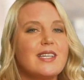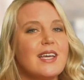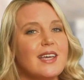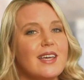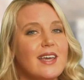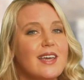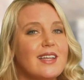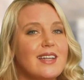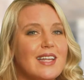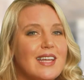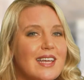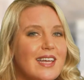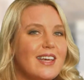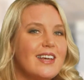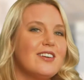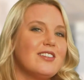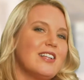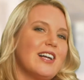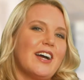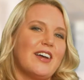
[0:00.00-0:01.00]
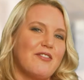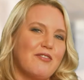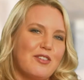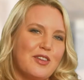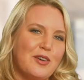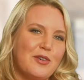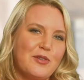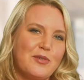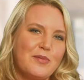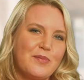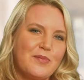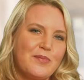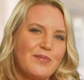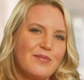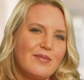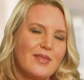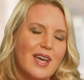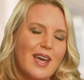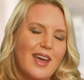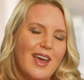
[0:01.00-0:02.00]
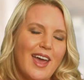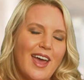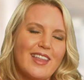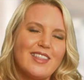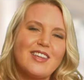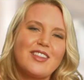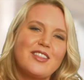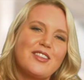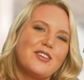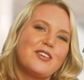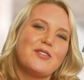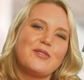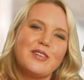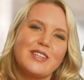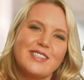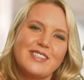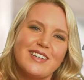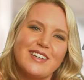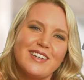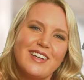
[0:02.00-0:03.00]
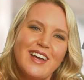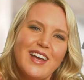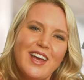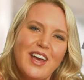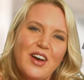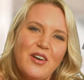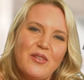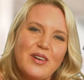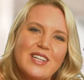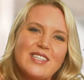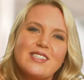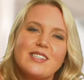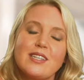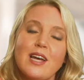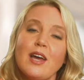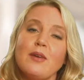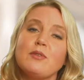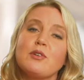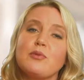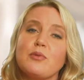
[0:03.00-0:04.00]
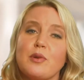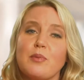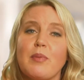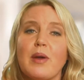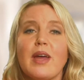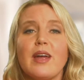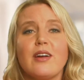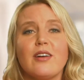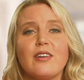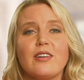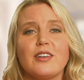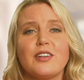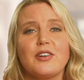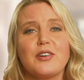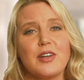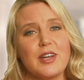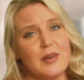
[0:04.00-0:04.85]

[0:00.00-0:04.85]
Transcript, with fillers: taking an eagle eye view. And the third reason, when it's time to repair your